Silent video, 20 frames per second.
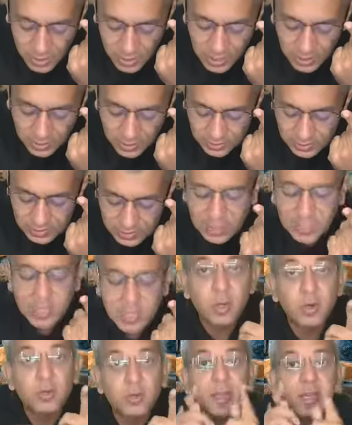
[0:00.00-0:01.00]
This is the
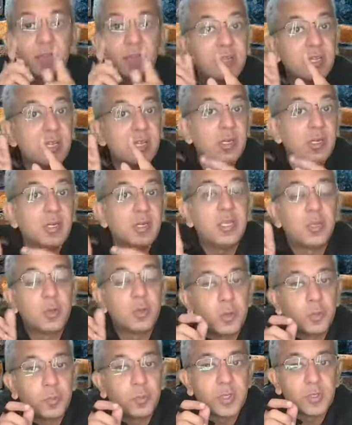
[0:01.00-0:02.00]
innovative, the learning
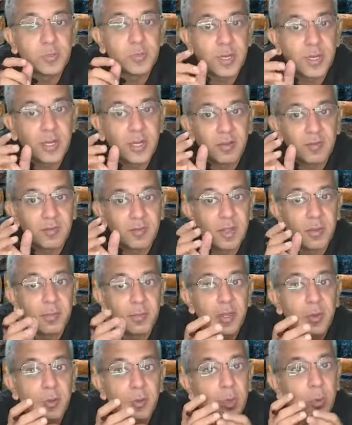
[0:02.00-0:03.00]
growth perspective whereby
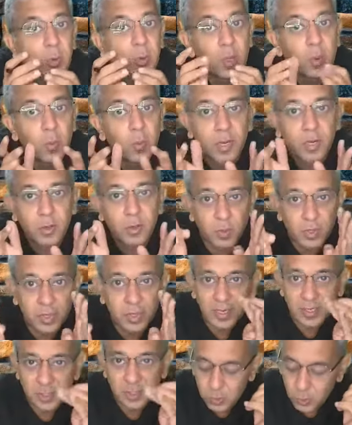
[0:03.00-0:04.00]
you are doing quite good.
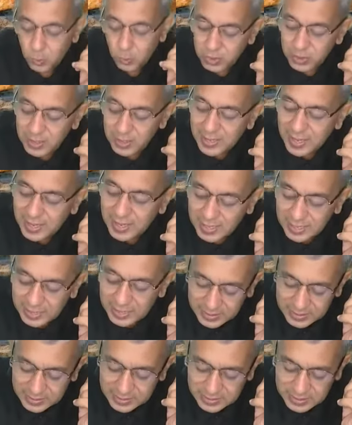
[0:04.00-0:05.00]
It's only that in
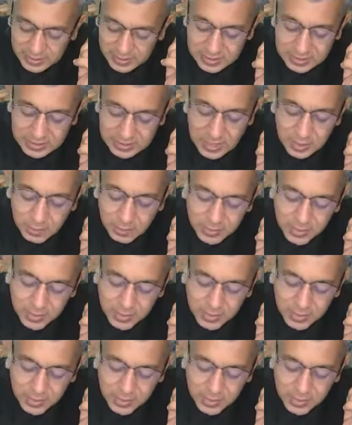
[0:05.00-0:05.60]
this case, company